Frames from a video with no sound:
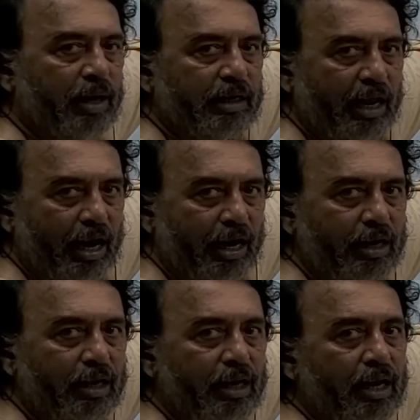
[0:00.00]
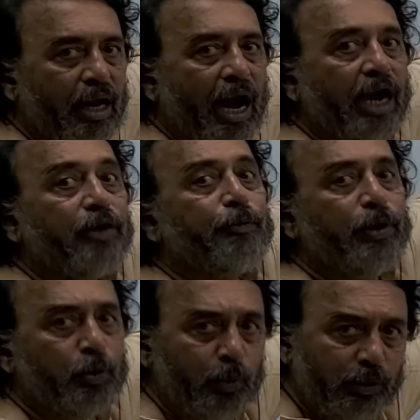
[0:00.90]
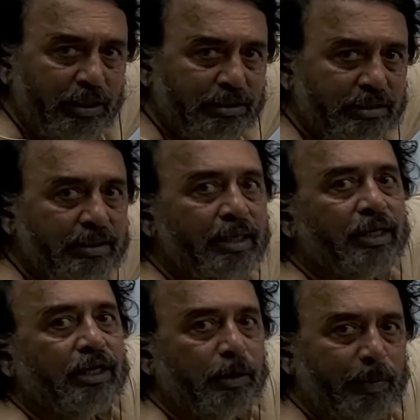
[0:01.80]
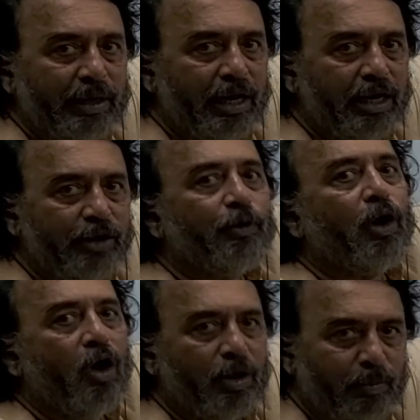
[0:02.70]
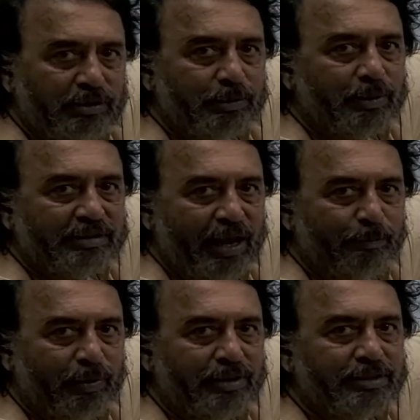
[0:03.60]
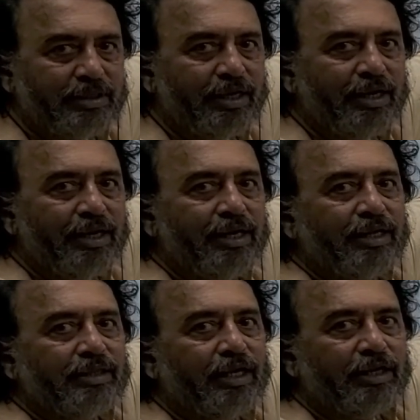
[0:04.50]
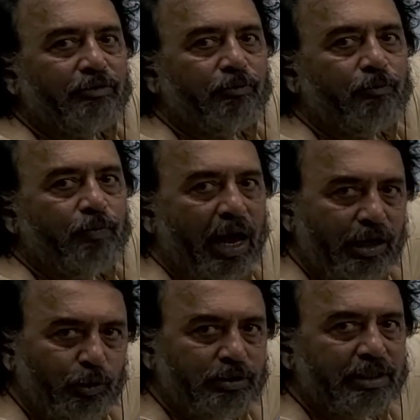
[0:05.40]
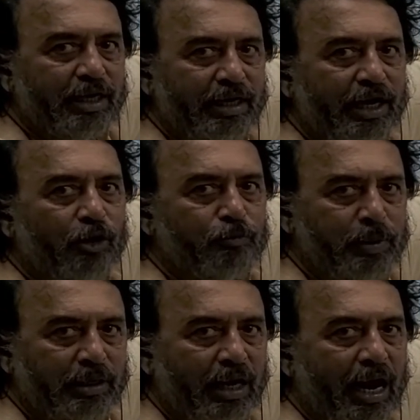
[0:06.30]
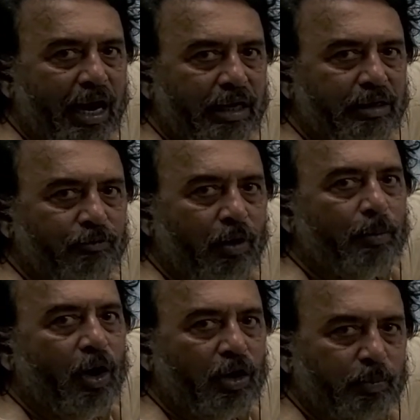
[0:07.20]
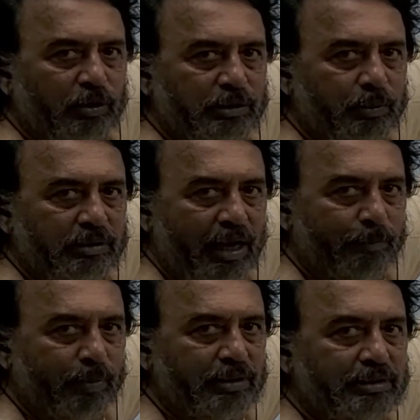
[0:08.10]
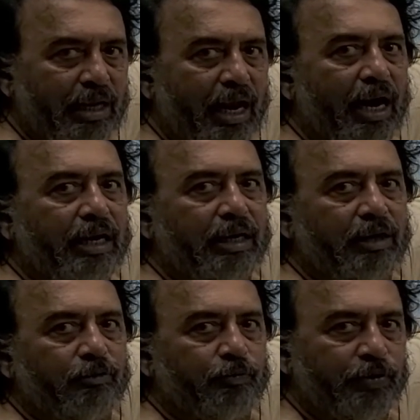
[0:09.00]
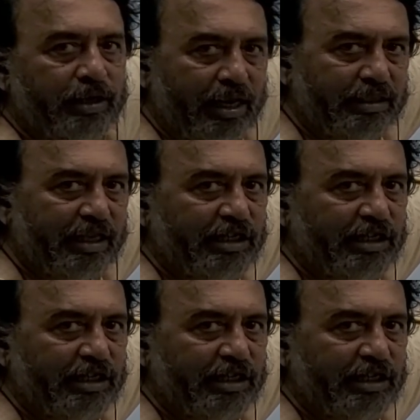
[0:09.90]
at hand, and if we do this repeatedly for all possible samples, the value generated of beta hat from all possible samples, and if we take their